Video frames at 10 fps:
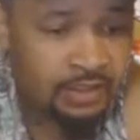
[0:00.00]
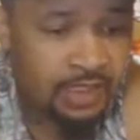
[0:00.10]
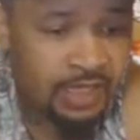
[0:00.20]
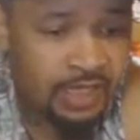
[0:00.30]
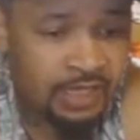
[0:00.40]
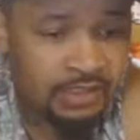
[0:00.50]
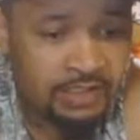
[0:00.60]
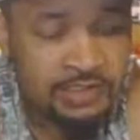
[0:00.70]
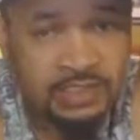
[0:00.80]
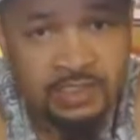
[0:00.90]
And
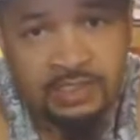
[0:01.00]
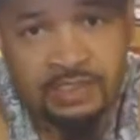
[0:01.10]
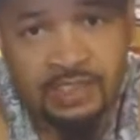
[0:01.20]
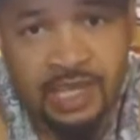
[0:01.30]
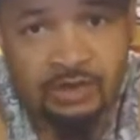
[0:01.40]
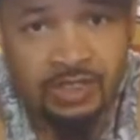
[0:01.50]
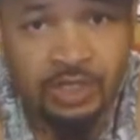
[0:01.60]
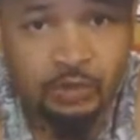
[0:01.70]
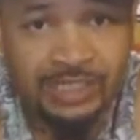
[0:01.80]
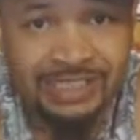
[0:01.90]
this is titled
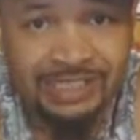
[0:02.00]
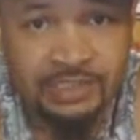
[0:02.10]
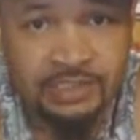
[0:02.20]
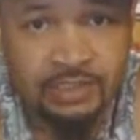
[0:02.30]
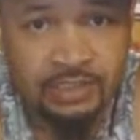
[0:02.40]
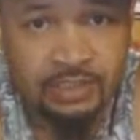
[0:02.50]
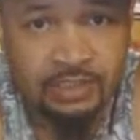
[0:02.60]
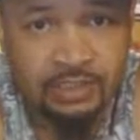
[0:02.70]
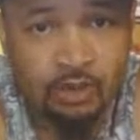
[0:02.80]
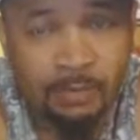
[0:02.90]
Unreleased,
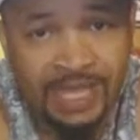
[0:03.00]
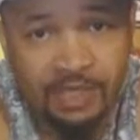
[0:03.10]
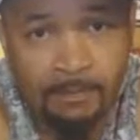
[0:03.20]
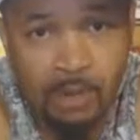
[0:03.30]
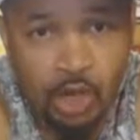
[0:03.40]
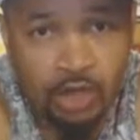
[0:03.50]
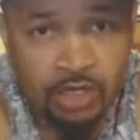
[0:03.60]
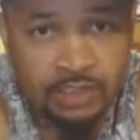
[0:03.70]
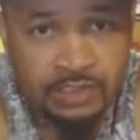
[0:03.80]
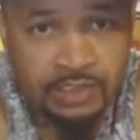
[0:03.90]
Omegle
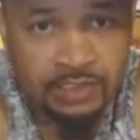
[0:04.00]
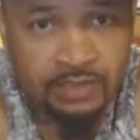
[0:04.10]
Bars.